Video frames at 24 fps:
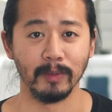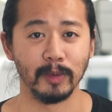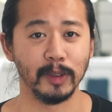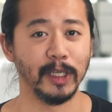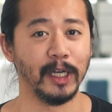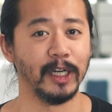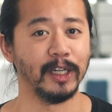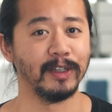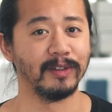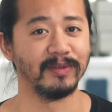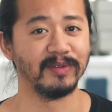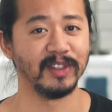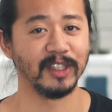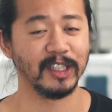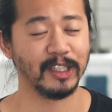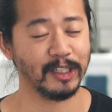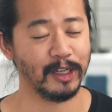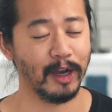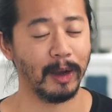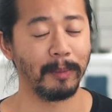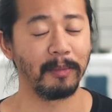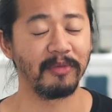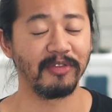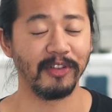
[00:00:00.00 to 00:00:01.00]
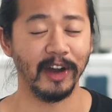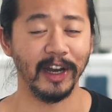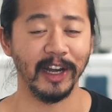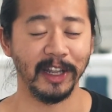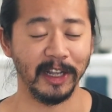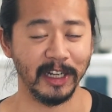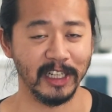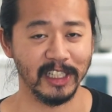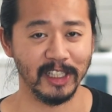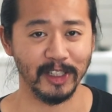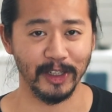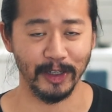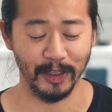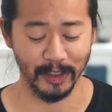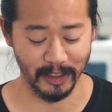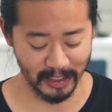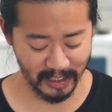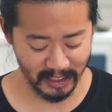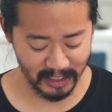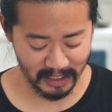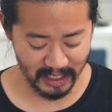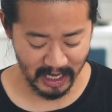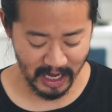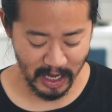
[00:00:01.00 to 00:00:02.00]
So stop finding
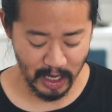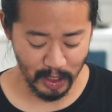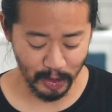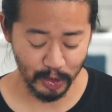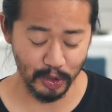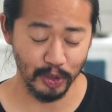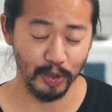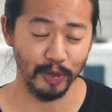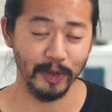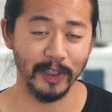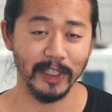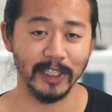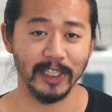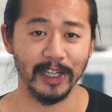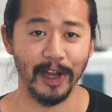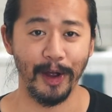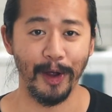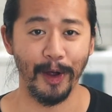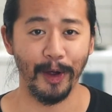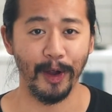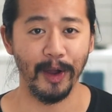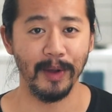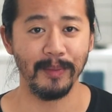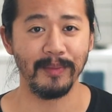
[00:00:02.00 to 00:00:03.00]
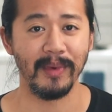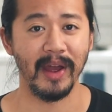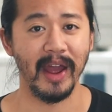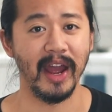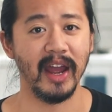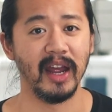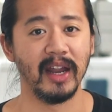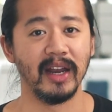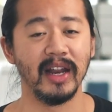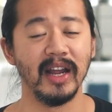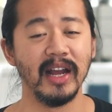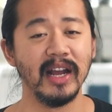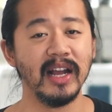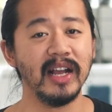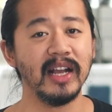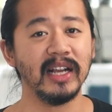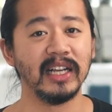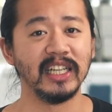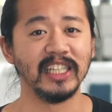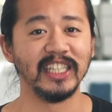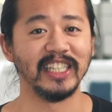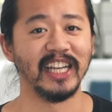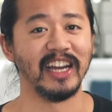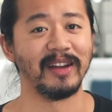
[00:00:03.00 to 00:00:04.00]
excuses, do this at home and
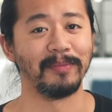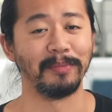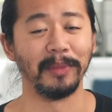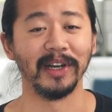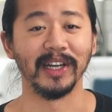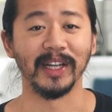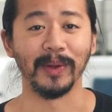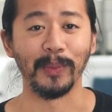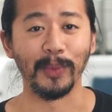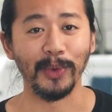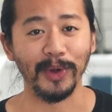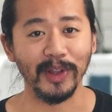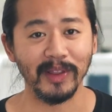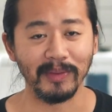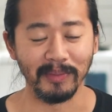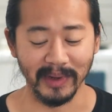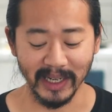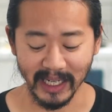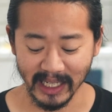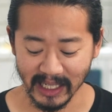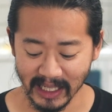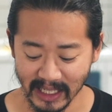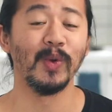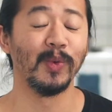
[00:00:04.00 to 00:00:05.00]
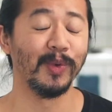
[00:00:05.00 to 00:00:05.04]
save money with me.